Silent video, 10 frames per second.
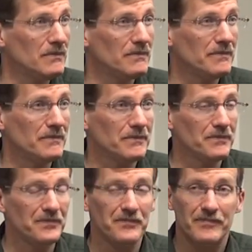
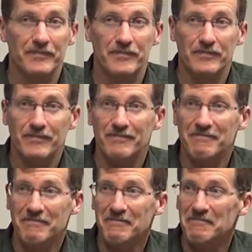
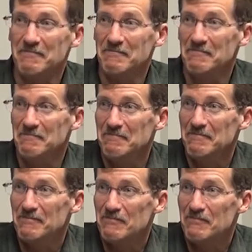Nothing is said.